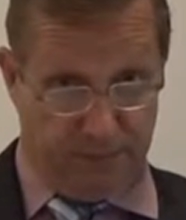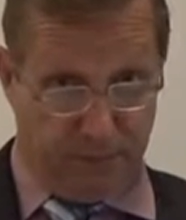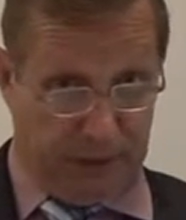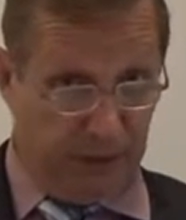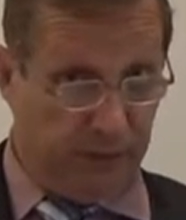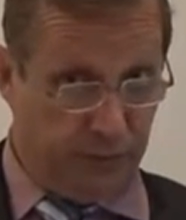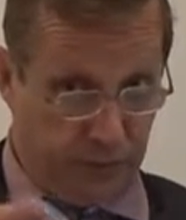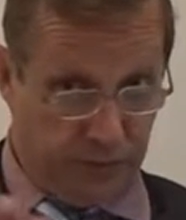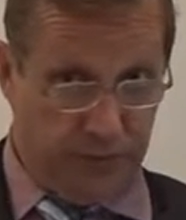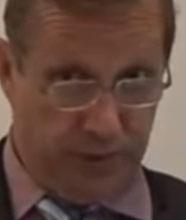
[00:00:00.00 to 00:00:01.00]
been
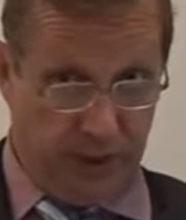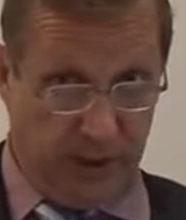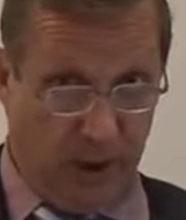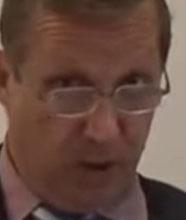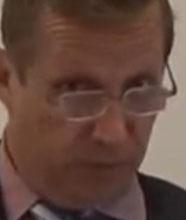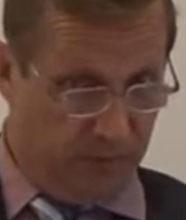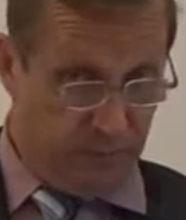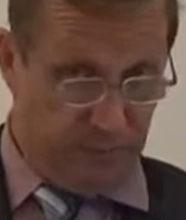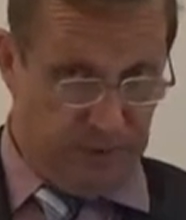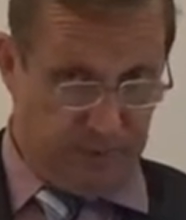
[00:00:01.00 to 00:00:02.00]
through the open for
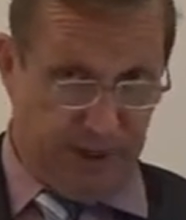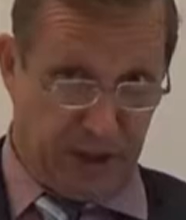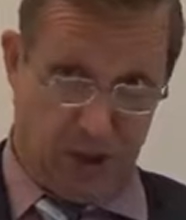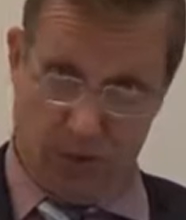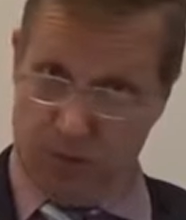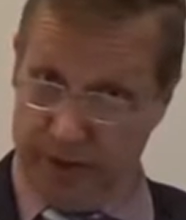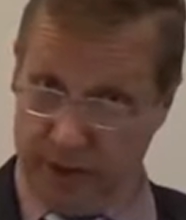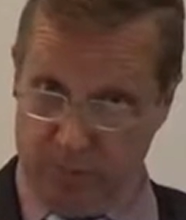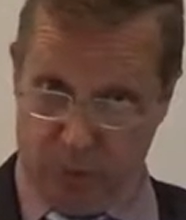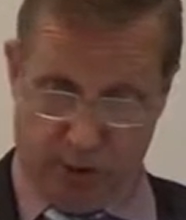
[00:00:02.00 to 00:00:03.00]
inspection or the
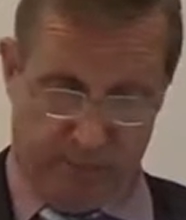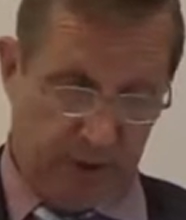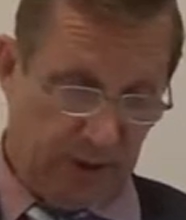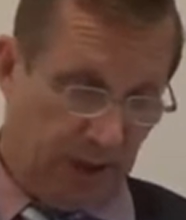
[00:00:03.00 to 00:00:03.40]
appointment